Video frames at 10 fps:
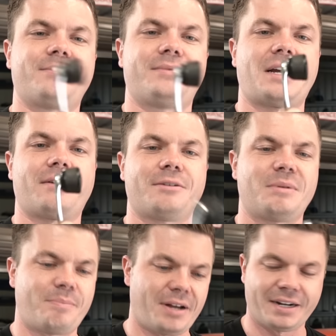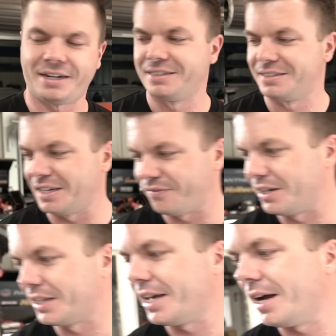they're a little bit buggered and stuff
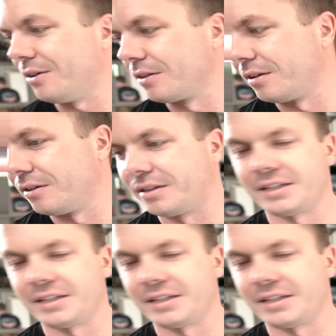like that, all the little